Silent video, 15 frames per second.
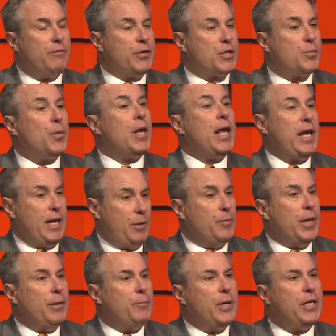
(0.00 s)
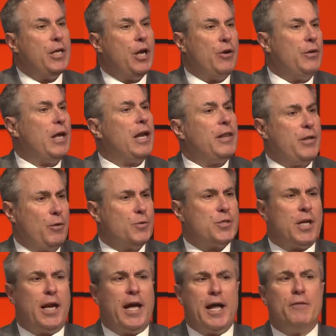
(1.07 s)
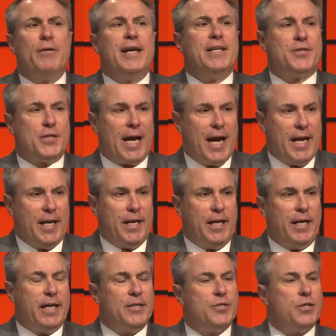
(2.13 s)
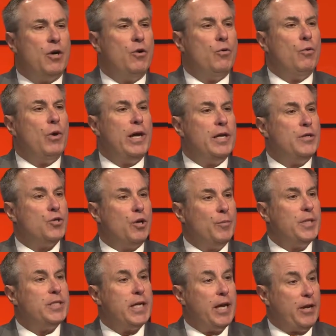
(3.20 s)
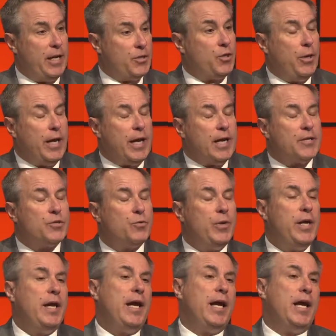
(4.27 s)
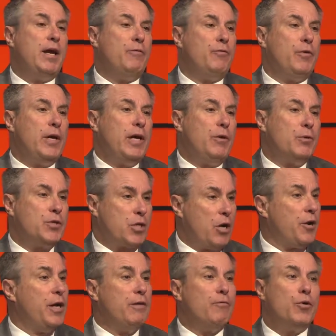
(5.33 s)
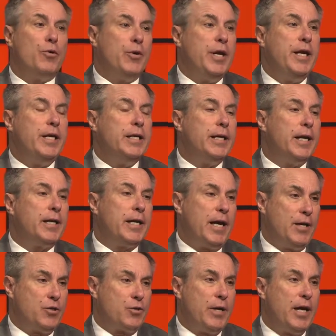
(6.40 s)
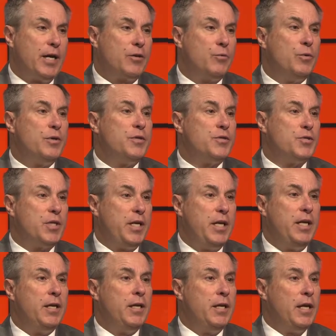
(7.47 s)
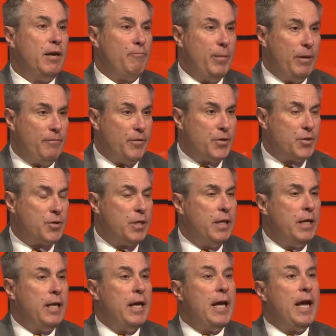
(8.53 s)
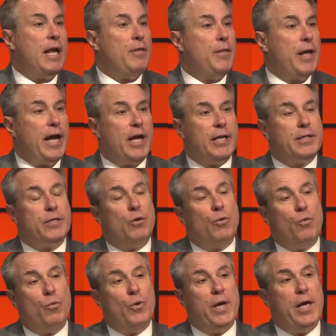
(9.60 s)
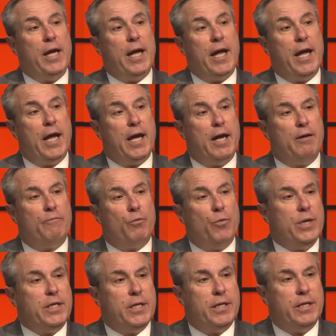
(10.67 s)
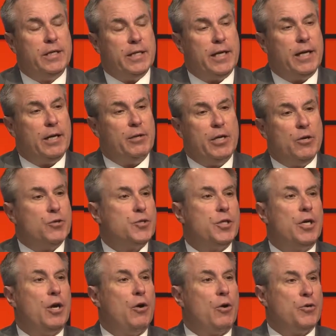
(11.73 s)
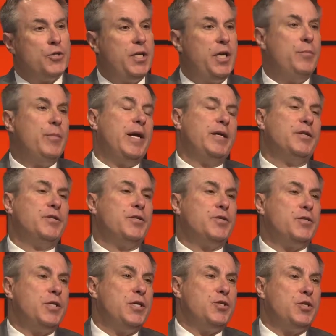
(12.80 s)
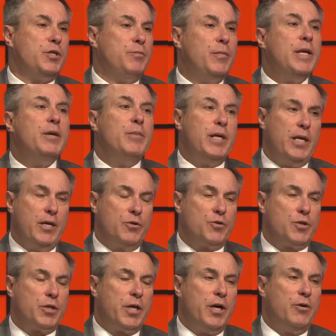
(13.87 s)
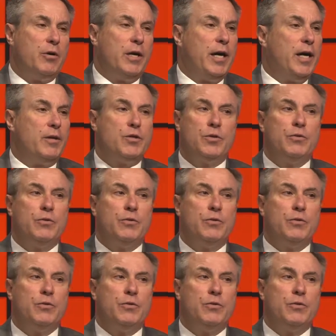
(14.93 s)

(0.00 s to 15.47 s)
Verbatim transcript: explain, okay. Okay, but yeah, but you ahead. know, there was a lot of anxiety, and so in Germantown, as you asked, we have uh, what's called an evergreen uh, contract with the city of Memphis, okay. and that we have we did uh, years ago. Our city made a decision many many years ago. Uh,